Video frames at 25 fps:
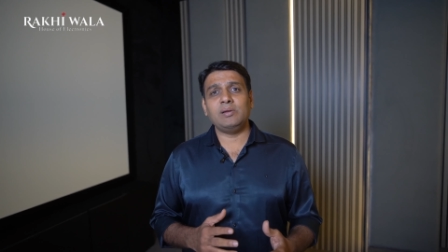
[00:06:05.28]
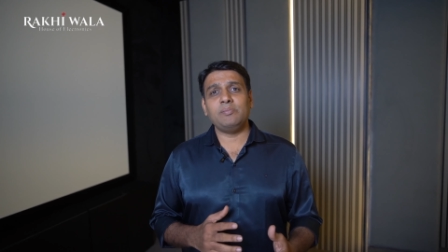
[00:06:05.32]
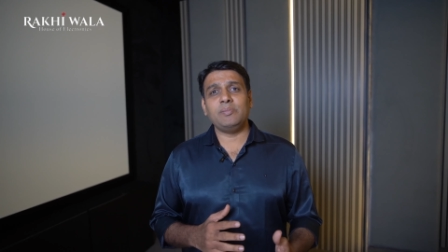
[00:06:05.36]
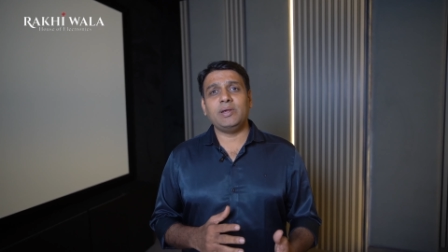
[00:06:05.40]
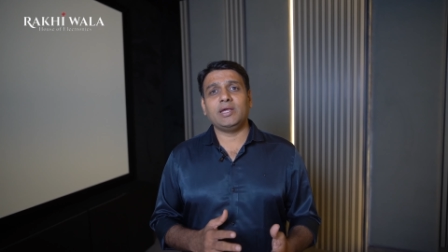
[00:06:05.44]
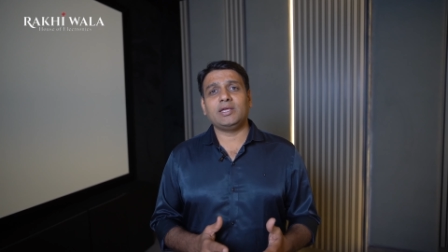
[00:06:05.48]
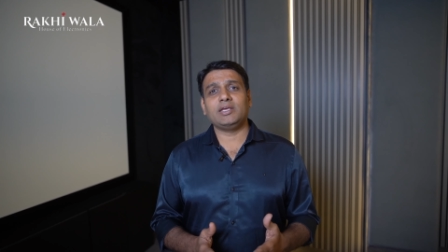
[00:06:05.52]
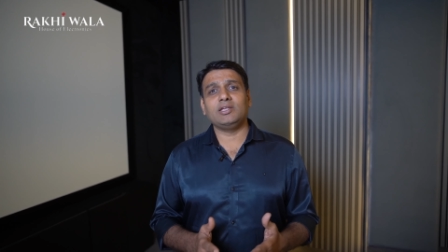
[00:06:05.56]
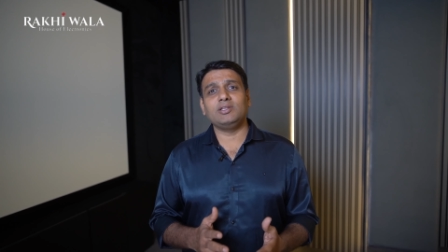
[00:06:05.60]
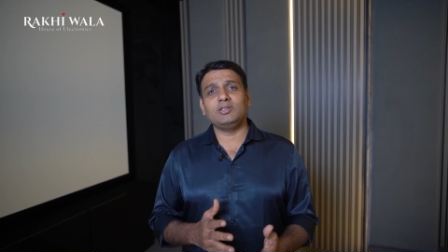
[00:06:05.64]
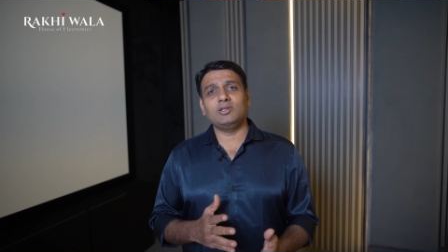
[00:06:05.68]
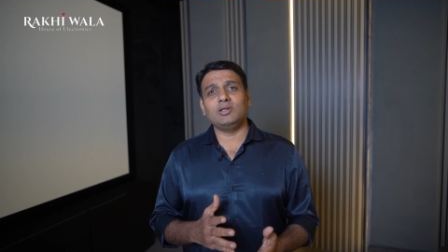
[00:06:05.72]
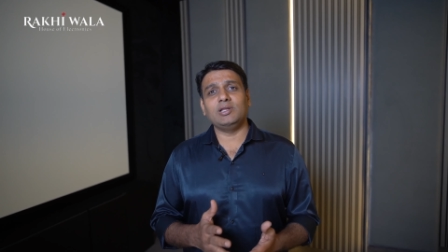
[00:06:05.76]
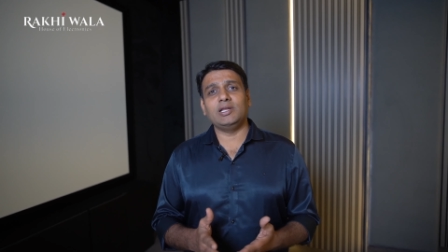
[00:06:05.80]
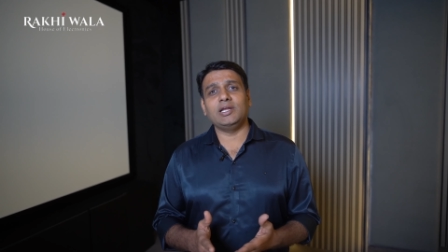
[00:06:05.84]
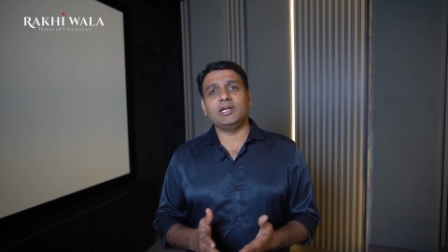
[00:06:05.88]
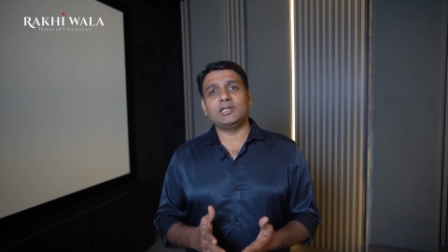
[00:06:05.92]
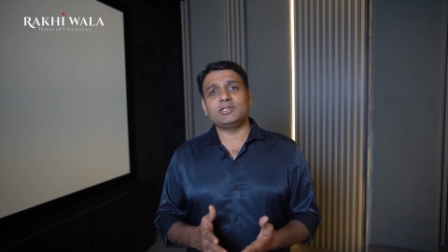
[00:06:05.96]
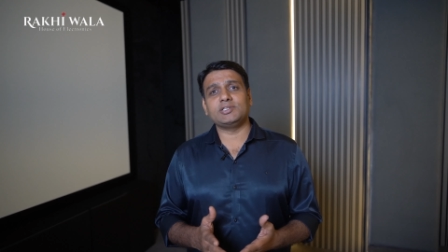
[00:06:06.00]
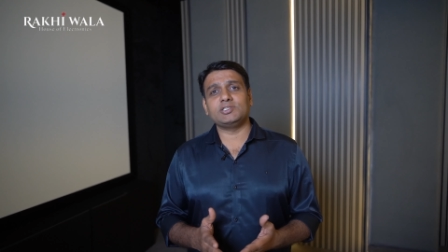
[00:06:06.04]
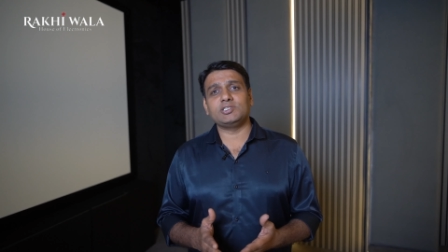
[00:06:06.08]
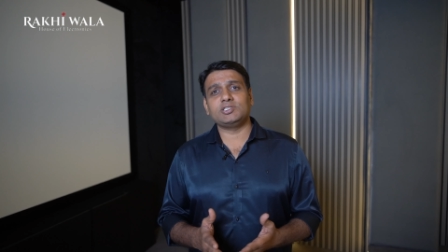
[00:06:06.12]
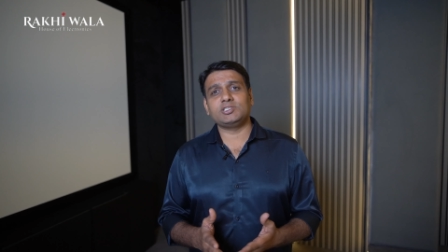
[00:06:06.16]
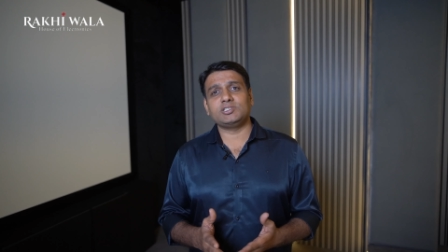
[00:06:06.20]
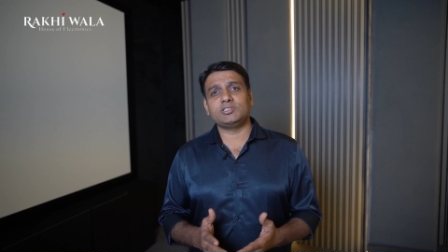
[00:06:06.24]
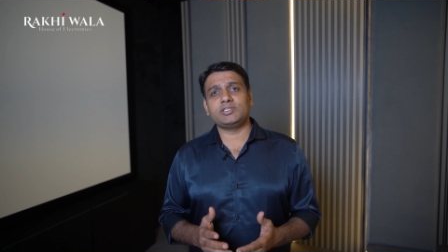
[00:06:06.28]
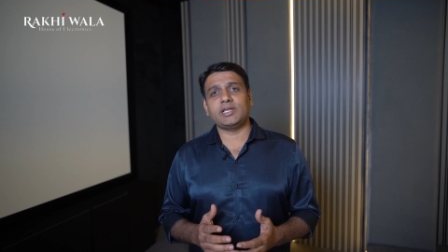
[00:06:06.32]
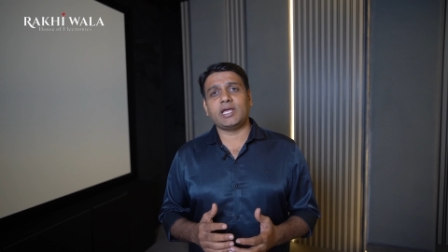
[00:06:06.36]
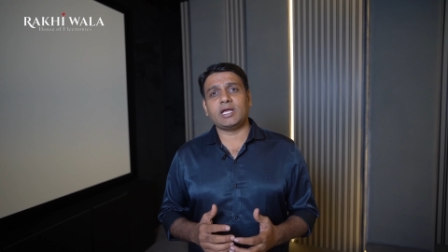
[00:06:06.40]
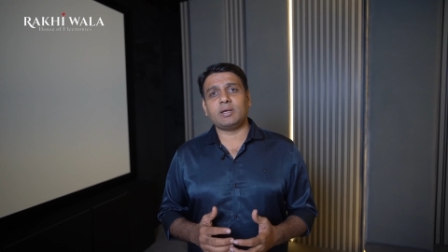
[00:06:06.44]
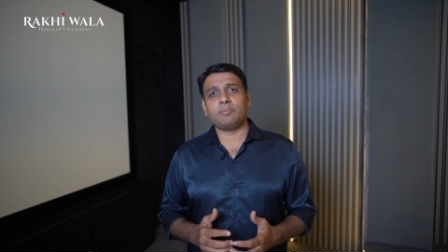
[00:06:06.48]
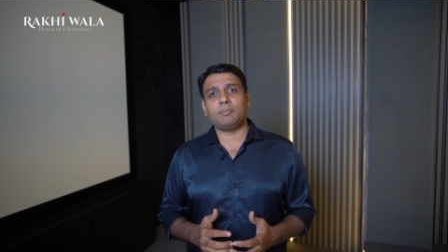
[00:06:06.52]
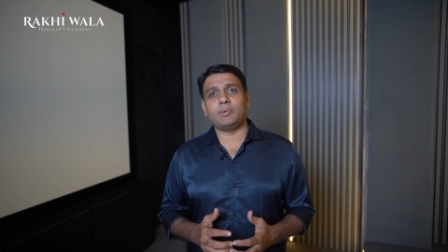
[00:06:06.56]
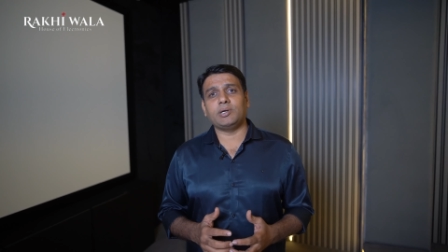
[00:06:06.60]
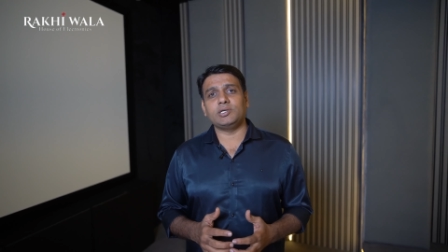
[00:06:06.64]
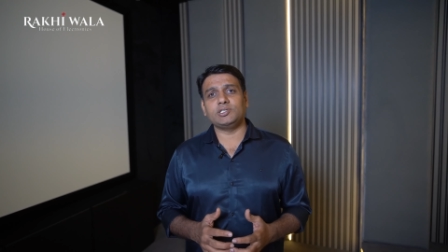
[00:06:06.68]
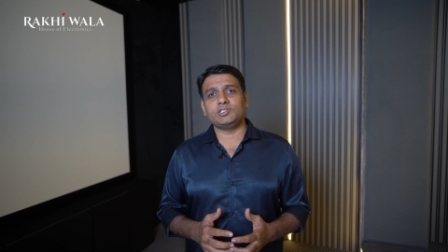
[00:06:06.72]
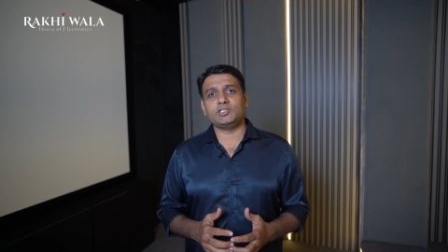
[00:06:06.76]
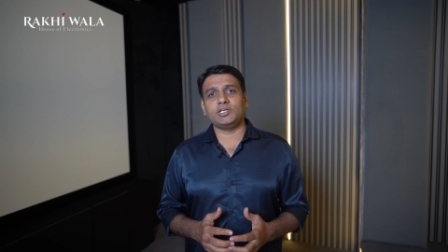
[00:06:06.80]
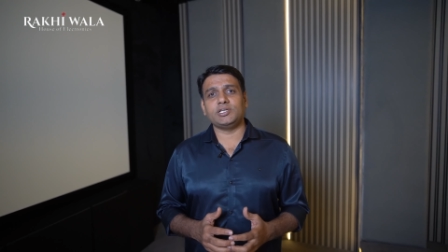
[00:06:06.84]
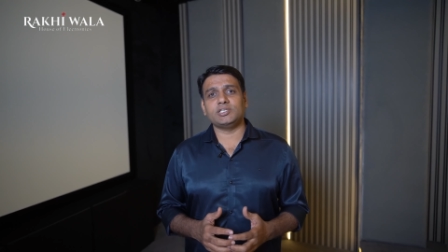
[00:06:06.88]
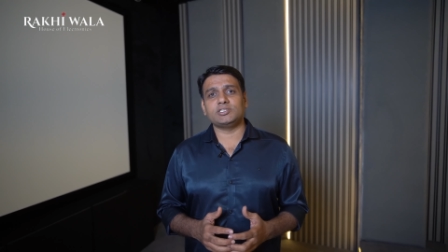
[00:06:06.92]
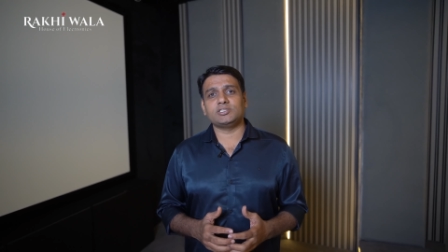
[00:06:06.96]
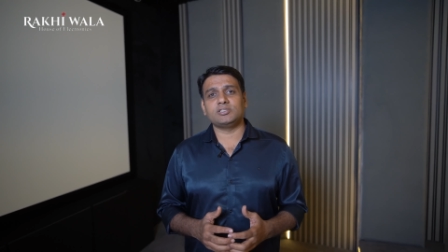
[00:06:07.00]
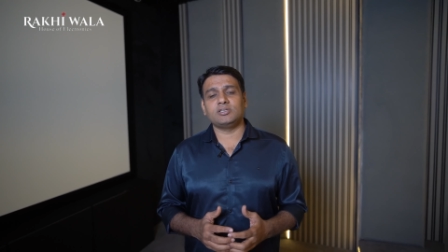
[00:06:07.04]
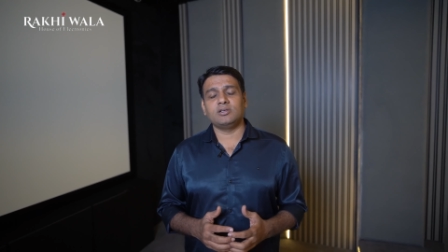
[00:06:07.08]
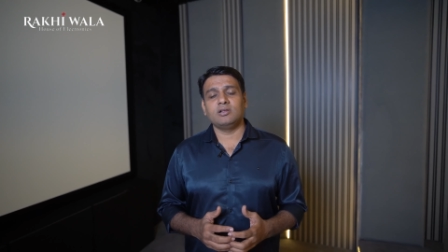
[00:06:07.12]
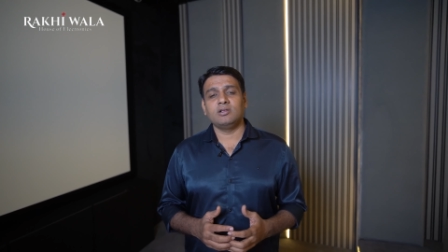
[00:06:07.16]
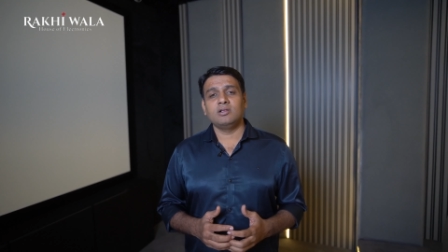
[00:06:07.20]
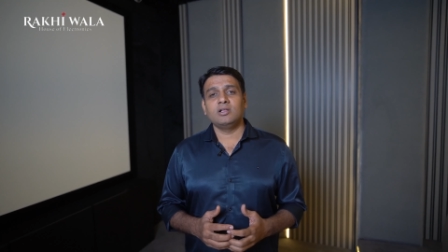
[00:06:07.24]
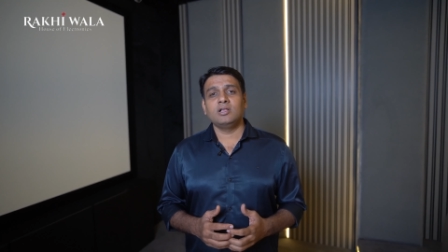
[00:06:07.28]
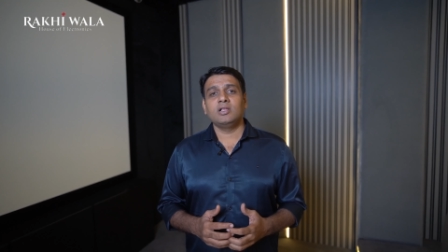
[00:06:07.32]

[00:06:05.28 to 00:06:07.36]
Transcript: making the latest tech purchase,